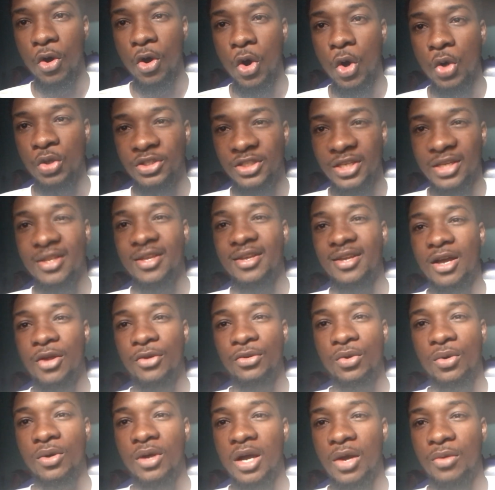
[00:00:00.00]
or technical
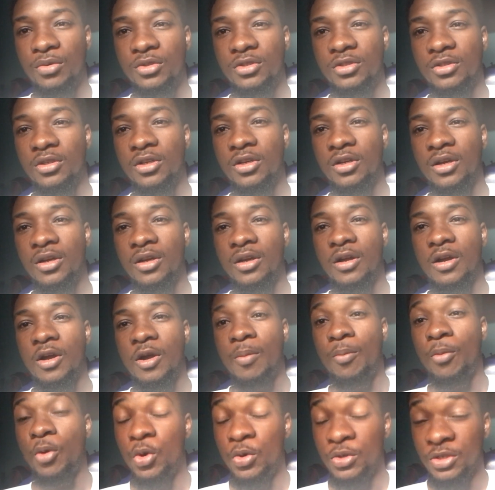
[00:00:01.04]
knockout.
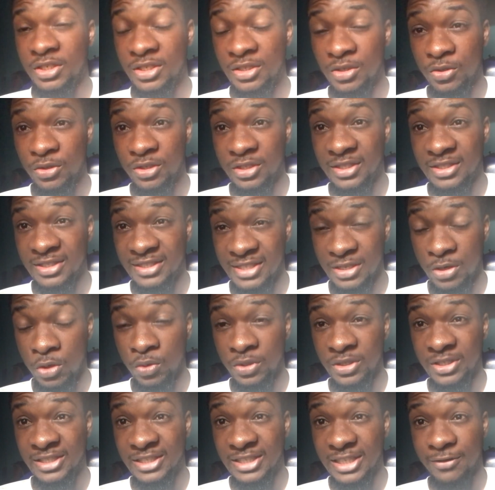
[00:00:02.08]
But on the
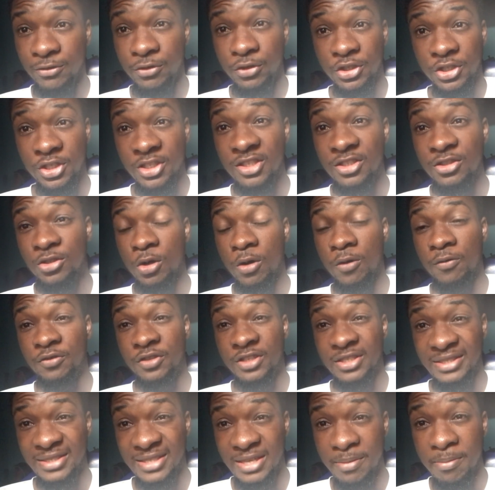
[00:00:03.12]
17th of
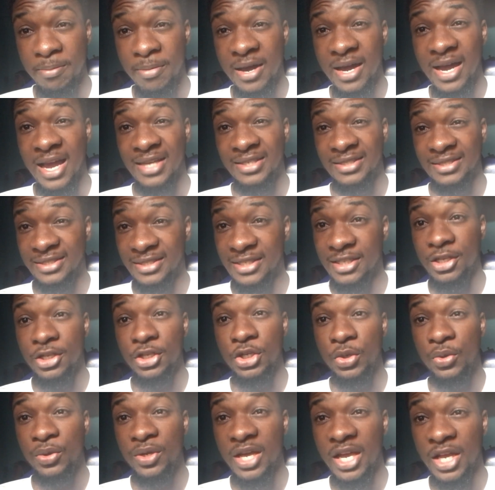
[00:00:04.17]
December, I see
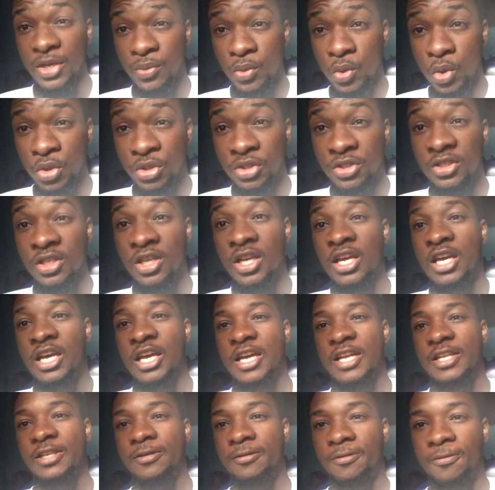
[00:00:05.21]
Leon Edwards
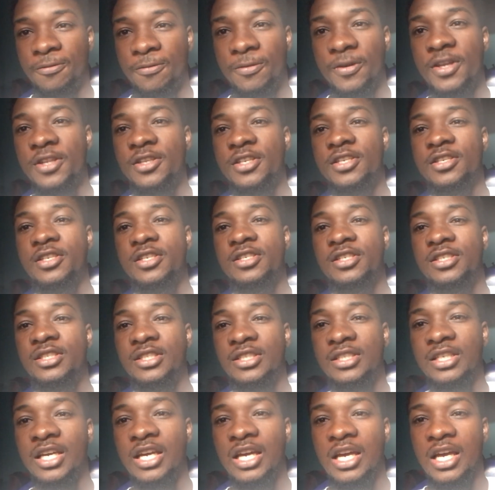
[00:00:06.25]
defending
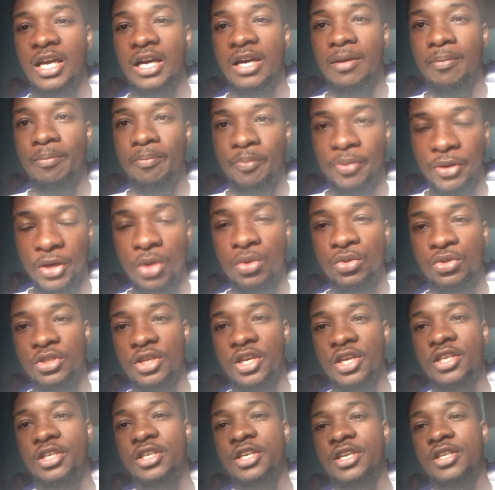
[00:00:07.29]
his belt
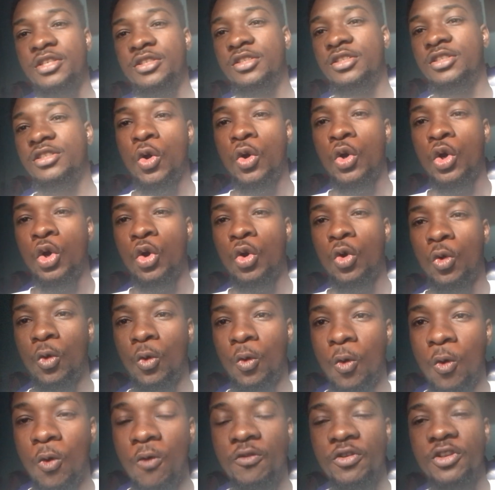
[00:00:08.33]
against
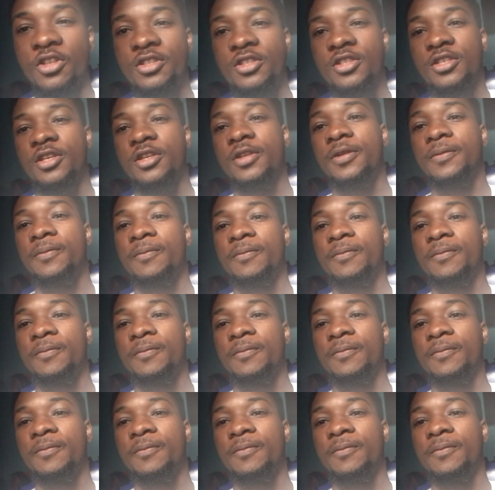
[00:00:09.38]
Covington.